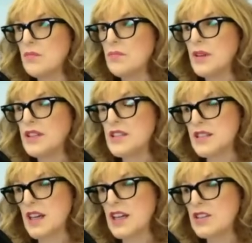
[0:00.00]
be the
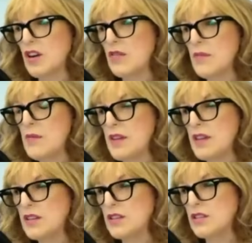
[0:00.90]
decider of
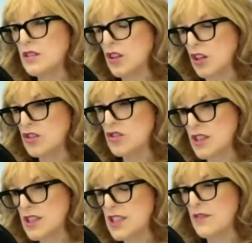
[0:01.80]
maybe the
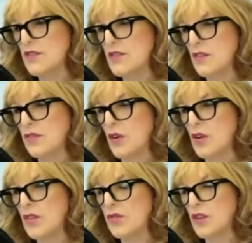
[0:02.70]
cultural shift
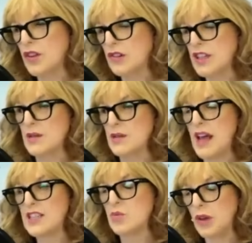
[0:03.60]
for the critical
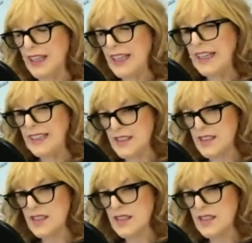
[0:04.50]
mass we need